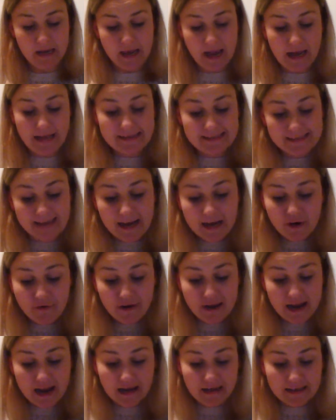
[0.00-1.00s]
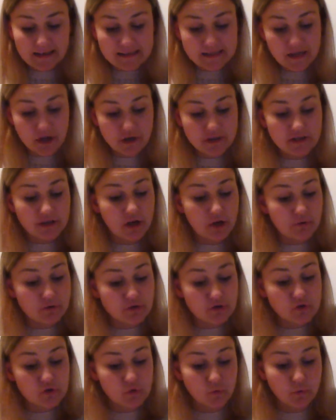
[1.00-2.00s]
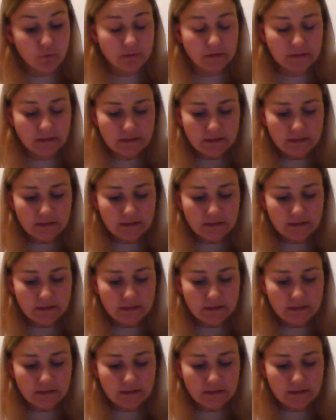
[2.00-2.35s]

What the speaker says: And Zachary and Alex started going to school.